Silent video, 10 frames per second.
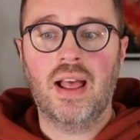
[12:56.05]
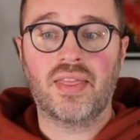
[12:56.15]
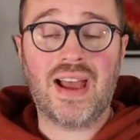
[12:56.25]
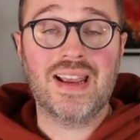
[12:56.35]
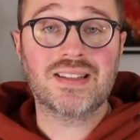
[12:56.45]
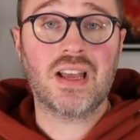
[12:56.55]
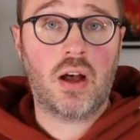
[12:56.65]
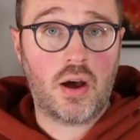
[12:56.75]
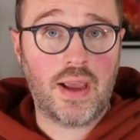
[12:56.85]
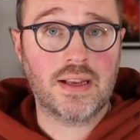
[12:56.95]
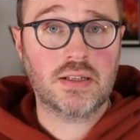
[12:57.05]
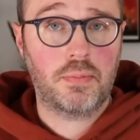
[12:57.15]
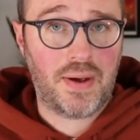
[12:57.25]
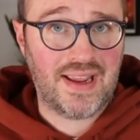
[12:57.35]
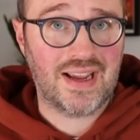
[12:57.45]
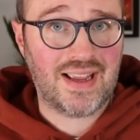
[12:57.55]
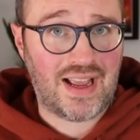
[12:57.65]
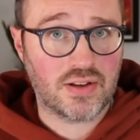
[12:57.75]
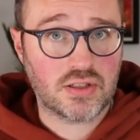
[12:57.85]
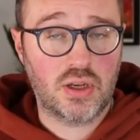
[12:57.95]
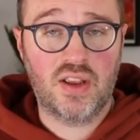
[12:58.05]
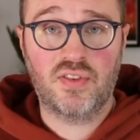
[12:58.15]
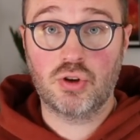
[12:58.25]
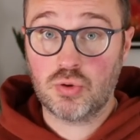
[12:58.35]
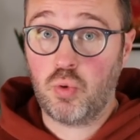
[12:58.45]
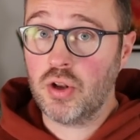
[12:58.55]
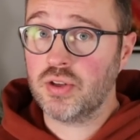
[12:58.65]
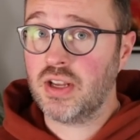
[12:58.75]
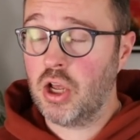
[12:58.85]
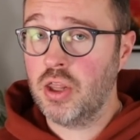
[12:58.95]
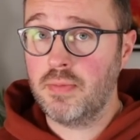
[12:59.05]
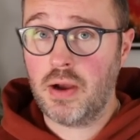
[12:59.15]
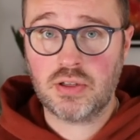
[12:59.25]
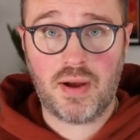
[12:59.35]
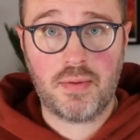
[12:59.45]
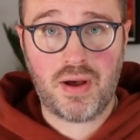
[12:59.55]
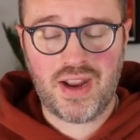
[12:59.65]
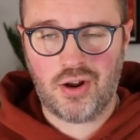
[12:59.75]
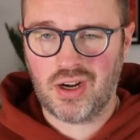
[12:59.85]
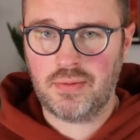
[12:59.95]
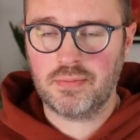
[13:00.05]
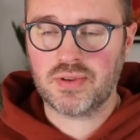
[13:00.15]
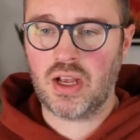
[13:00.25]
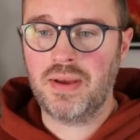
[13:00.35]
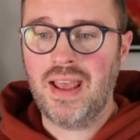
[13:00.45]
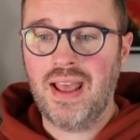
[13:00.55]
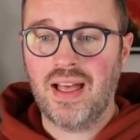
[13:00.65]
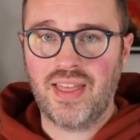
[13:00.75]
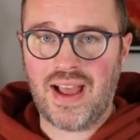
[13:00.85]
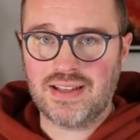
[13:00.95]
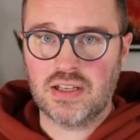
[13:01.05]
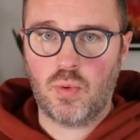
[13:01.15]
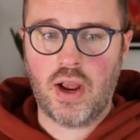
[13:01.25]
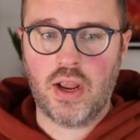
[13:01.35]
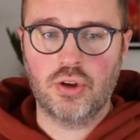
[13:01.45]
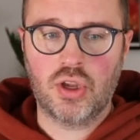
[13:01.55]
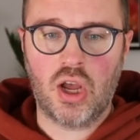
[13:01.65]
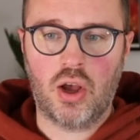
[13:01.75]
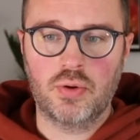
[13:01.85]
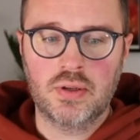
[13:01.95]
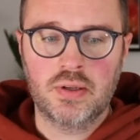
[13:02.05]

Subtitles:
That is the highest paying account. So if you just want to earn the most amount of money on a lump sum, that is where you go.